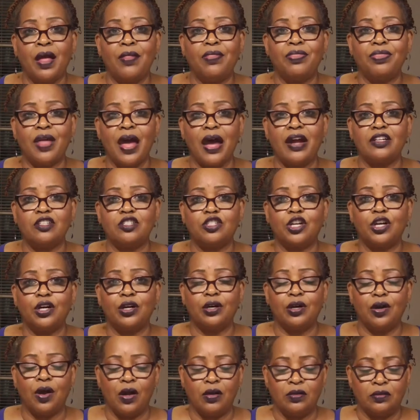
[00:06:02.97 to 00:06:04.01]
That is
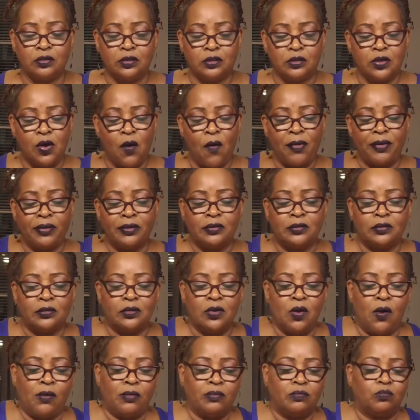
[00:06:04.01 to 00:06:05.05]
good.
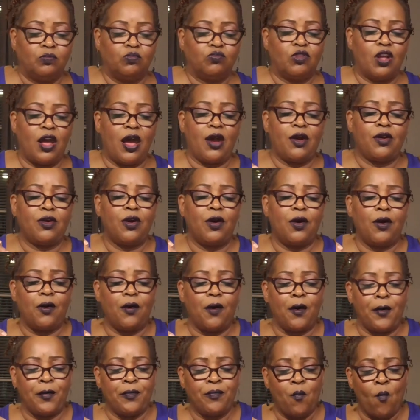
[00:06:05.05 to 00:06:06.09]
That
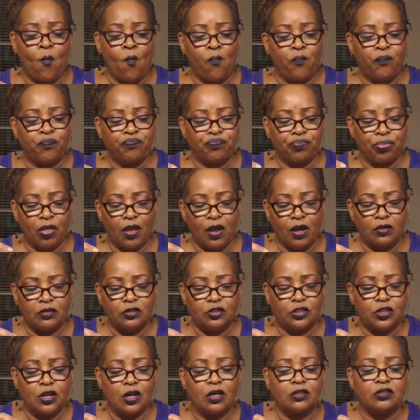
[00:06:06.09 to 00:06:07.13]
girl
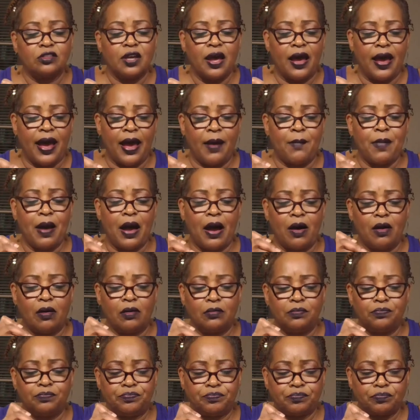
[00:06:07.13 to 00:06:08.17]
took time
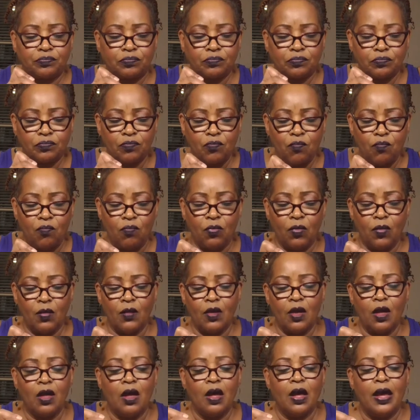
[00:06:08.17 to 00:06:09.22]
out,
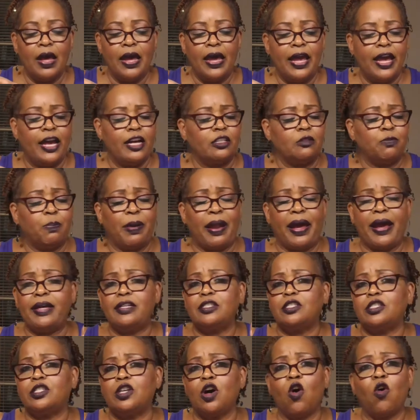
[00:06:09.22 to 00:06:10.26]

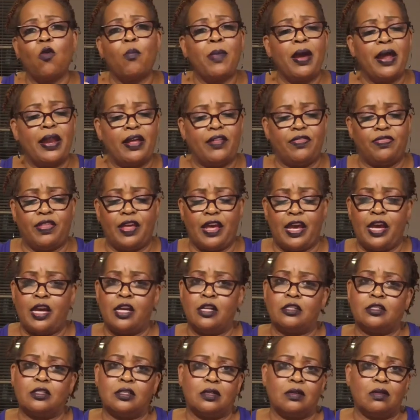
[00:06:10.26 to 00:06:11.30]
explained so many
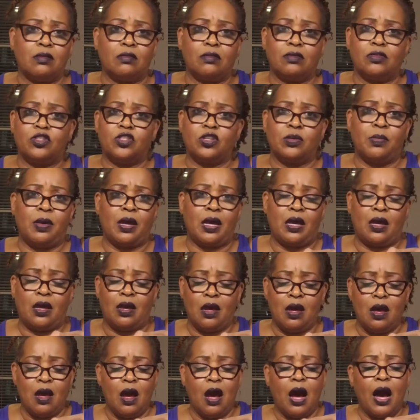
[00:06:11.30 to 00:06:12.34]
things to me
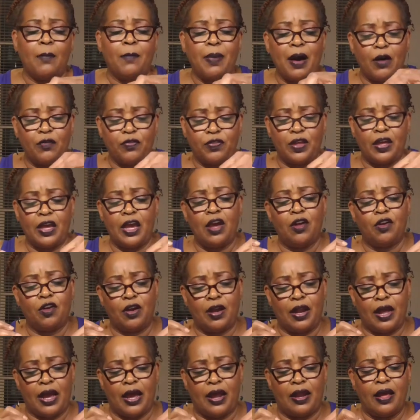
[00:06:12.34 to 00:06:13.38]
about the
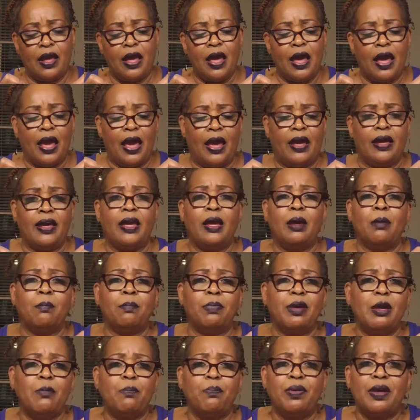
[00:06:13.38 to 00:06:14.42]
internet and
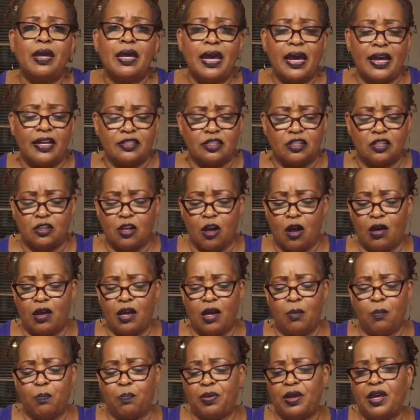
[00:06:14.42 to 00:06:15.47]
MBPSs or
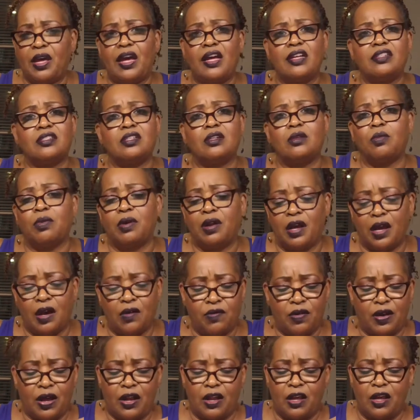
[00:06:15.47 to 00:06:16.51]
MPSs,
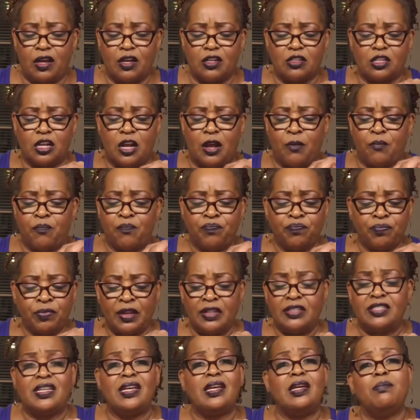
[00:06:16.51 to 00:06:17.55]
whatever that is, and
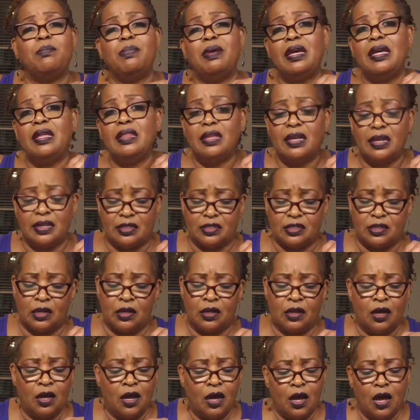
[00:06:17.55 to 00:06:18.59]
TB this,
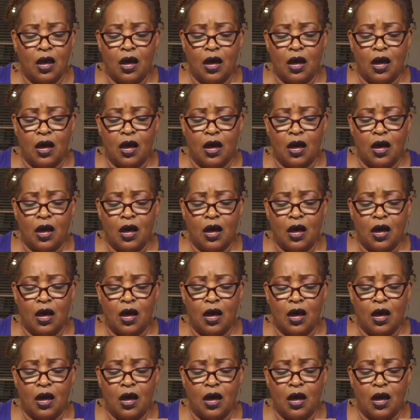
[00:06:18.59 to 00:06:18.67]
and